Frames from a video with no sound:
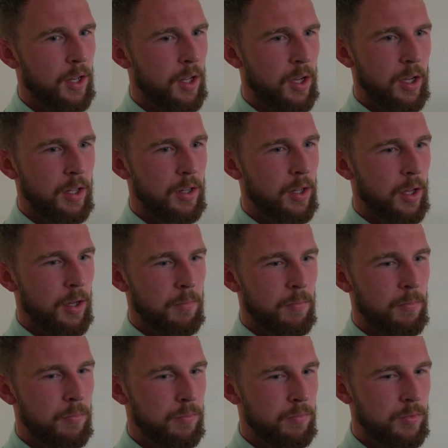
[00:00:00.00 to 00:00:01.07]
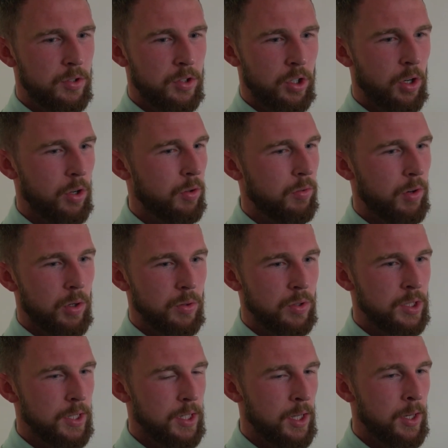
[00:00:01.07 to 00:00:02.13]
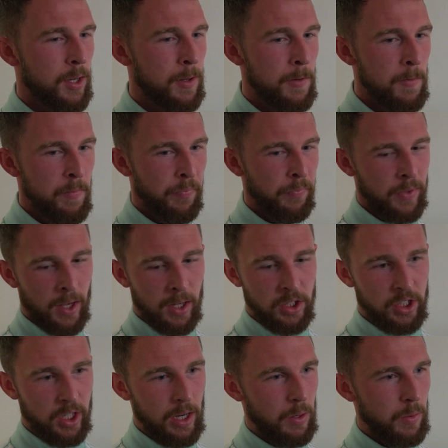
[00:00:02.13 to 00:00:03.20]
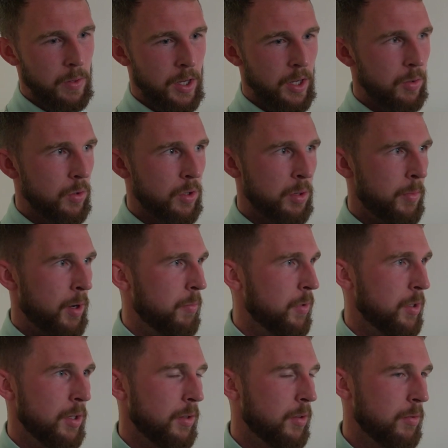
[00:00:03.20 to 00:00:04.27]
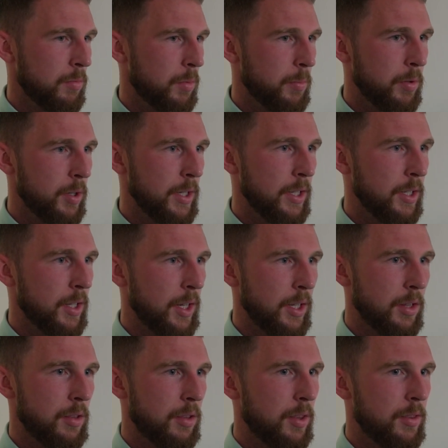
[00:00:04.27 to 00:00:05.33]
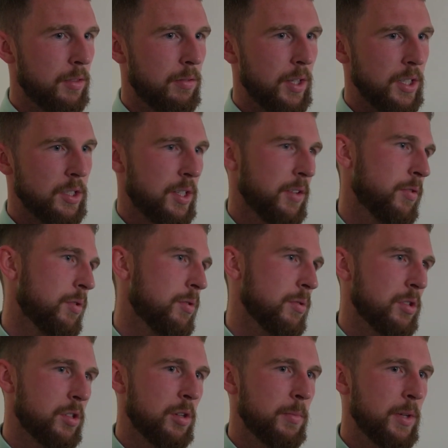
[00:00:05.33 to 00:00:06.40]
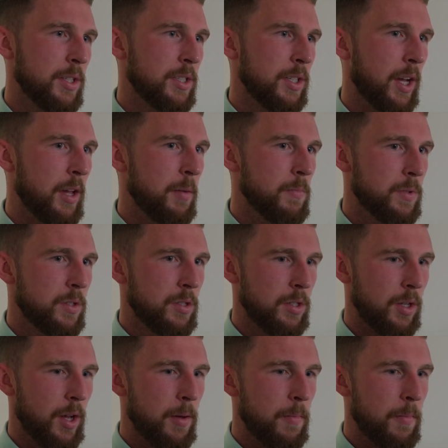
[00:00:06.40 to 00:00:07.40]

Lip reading: Yeah, no, Joe, Rolsey and Jake, when they all come on, were brilliant. It's difficult to come into games,